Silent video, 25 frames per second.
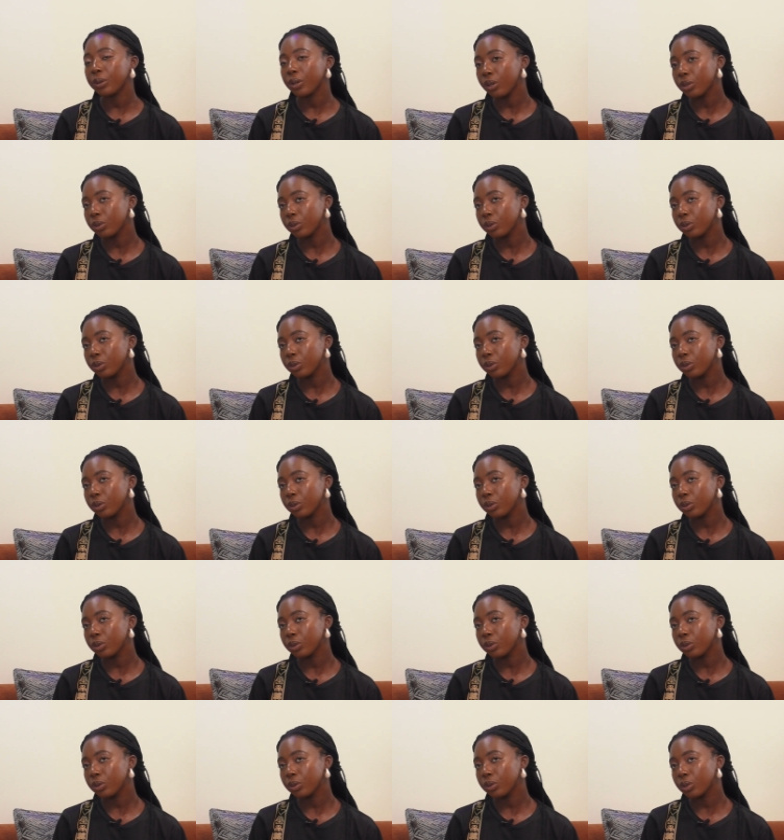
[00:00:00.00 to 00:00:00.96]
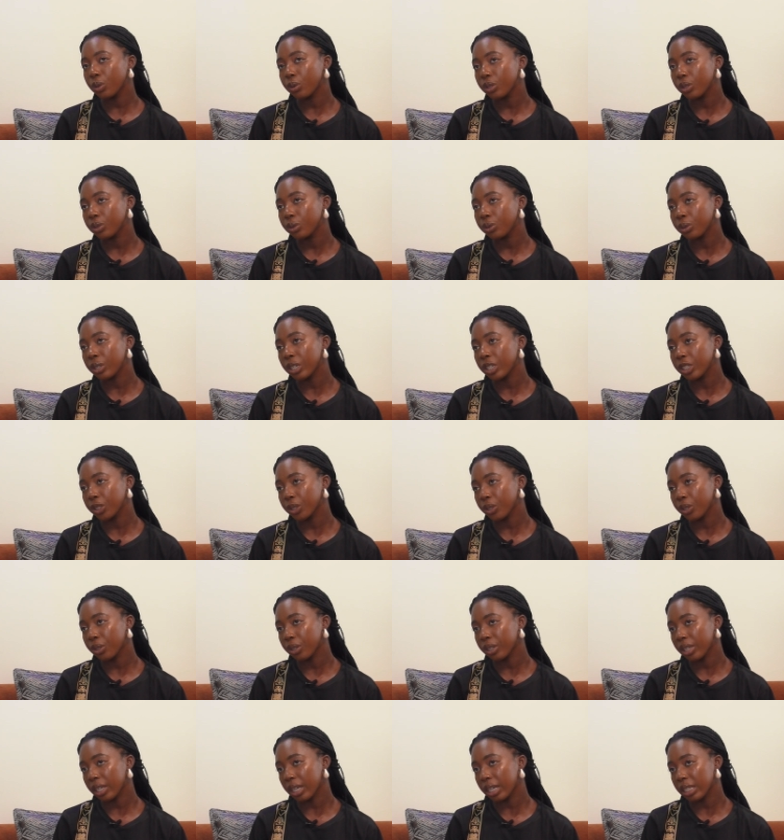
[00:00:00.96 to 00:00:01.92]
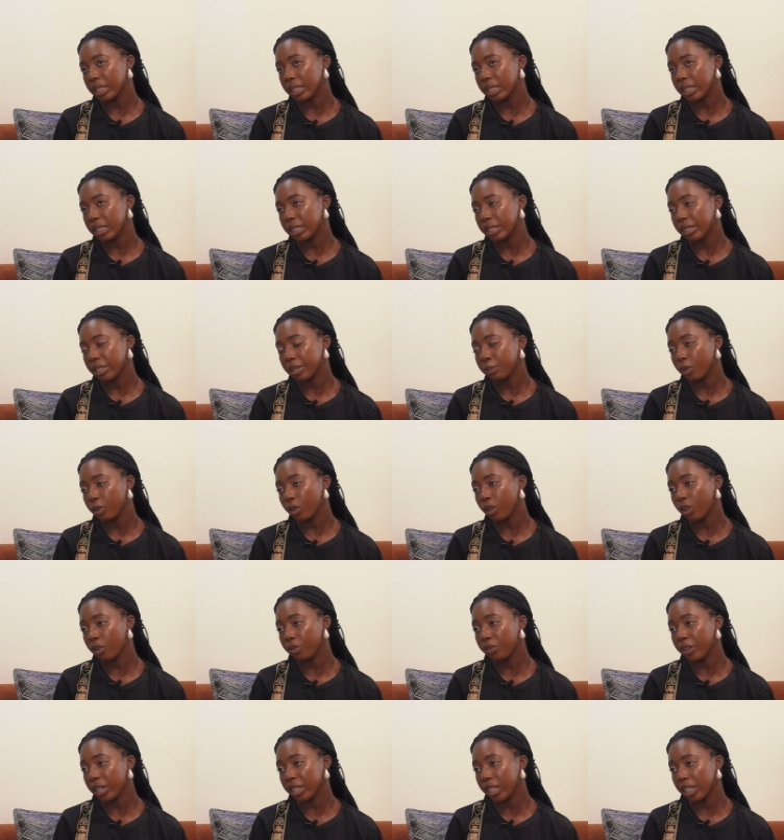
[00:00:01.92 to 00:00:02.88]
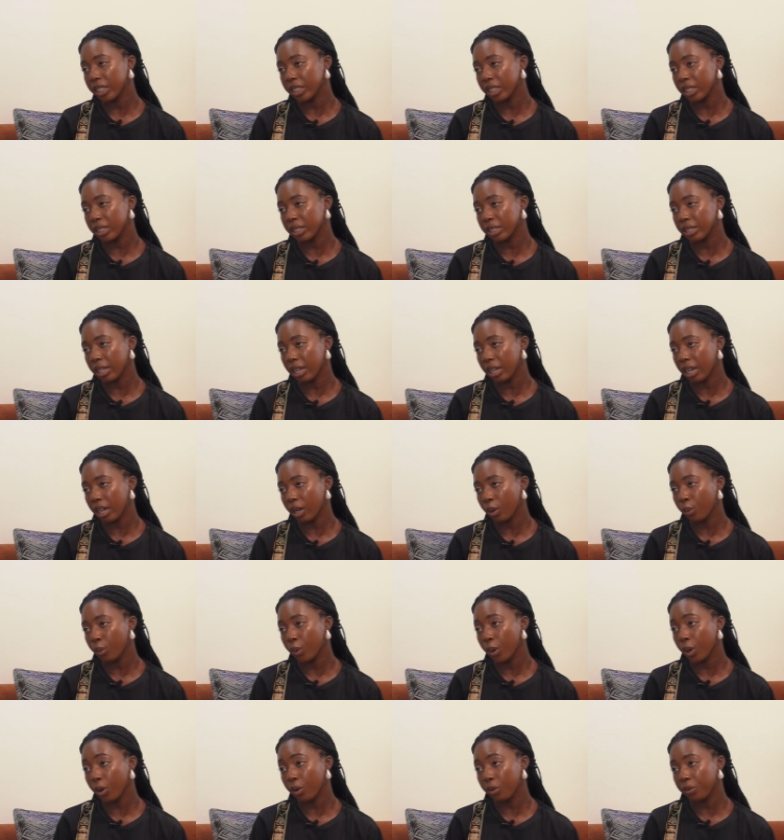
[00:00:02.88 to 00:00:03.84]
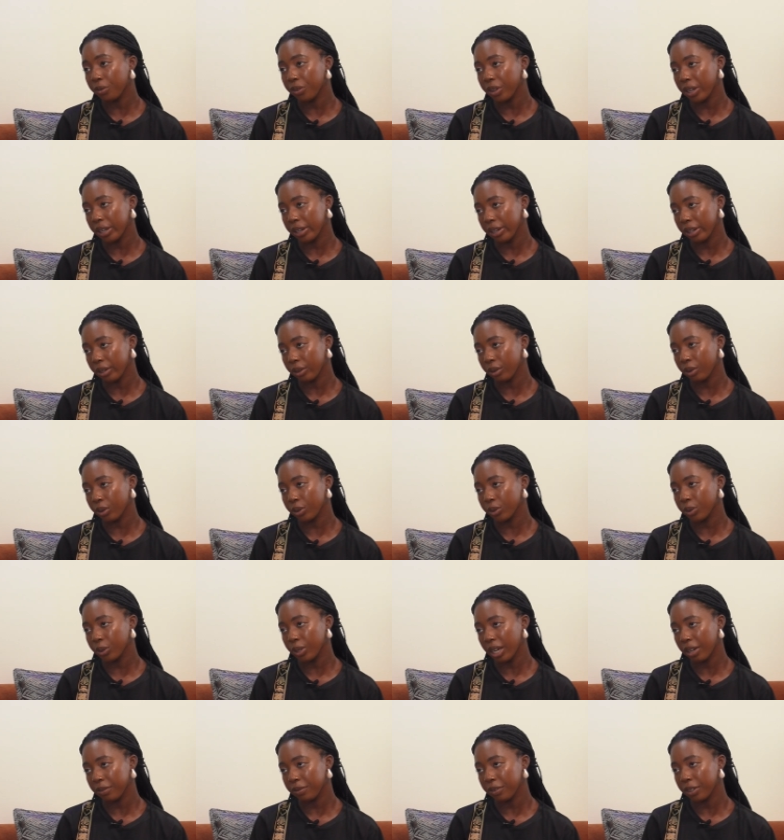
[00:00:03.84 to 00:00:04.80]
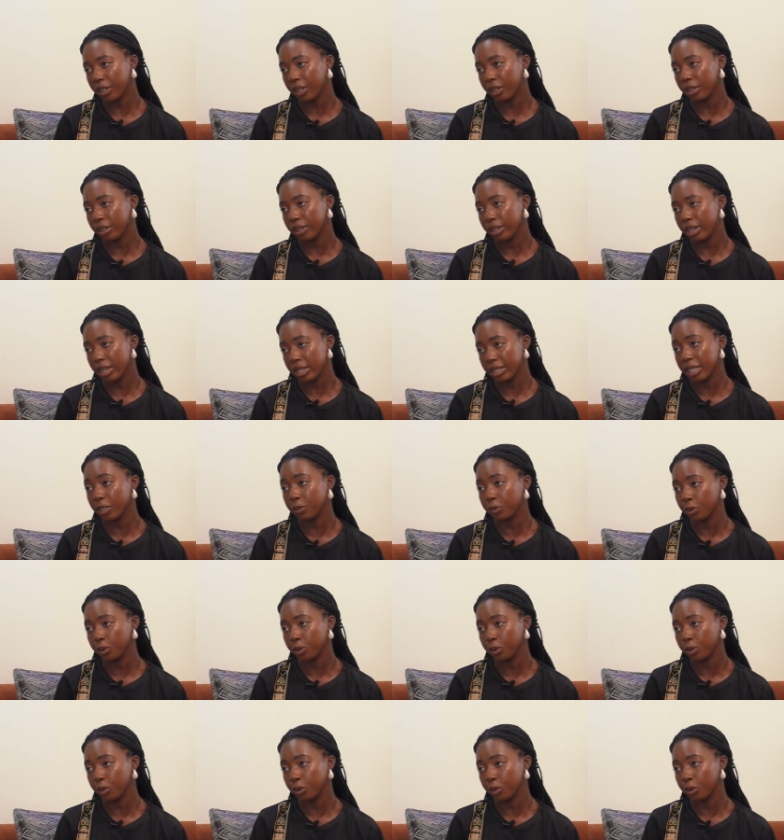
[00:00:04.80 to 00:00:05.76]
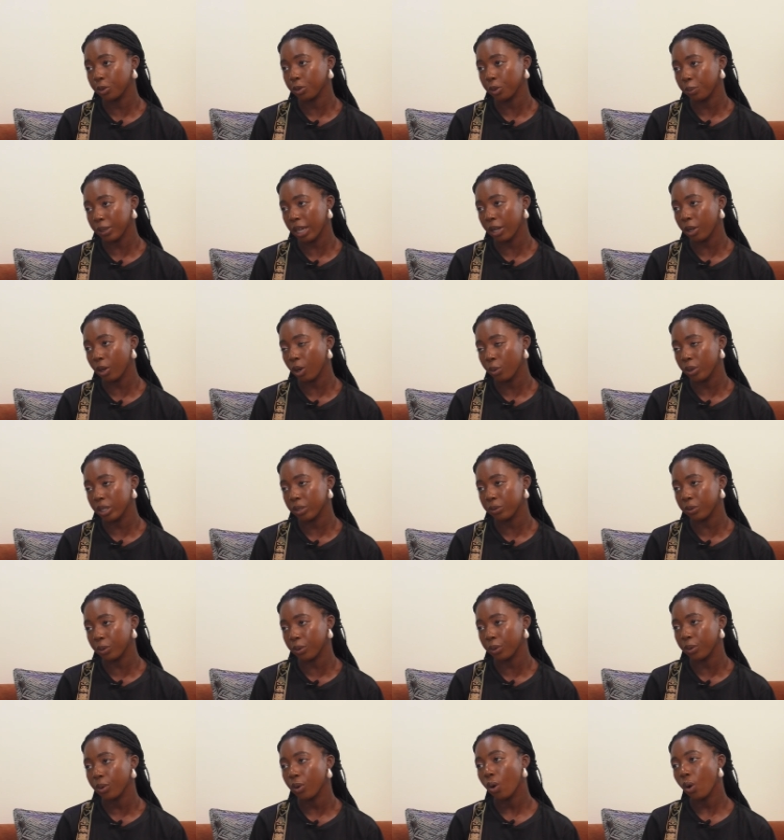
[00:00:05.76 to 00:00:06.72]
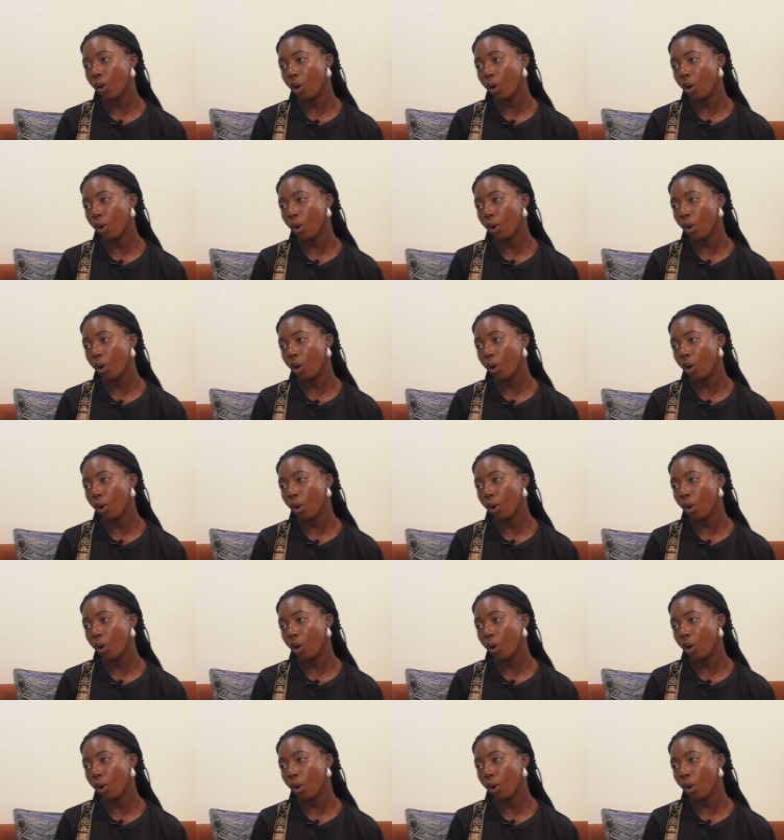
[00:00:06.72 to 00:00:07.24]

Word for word: Okay. And we also want to ensure that um, orphanages are well fed and also have excess food supply okay. always for